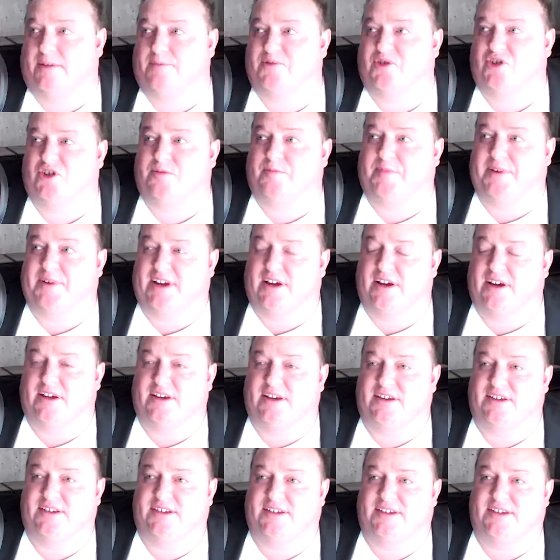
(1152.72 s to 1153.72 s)
up just
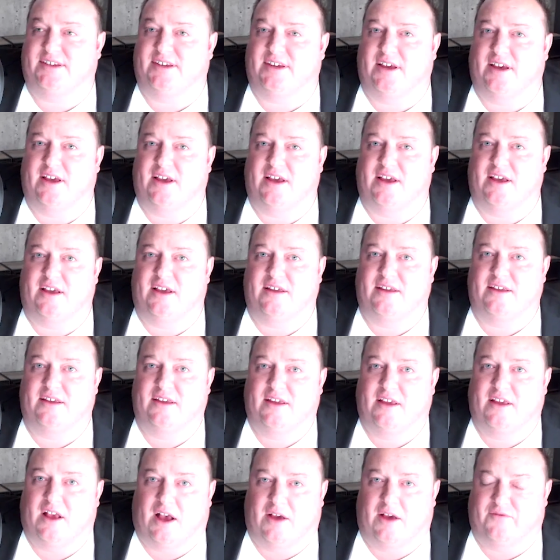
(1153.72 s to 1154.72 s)
because
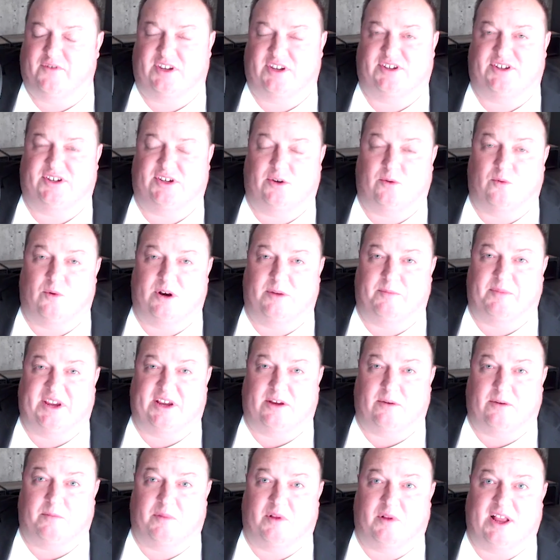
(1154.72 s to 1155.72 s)
obviously you want to be
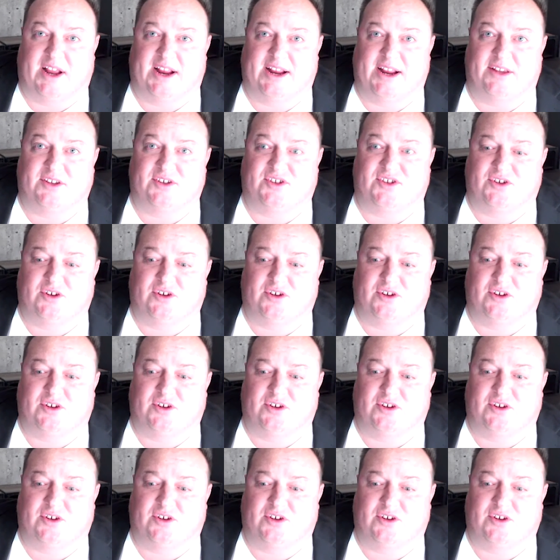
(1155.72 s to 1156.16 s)
compliant.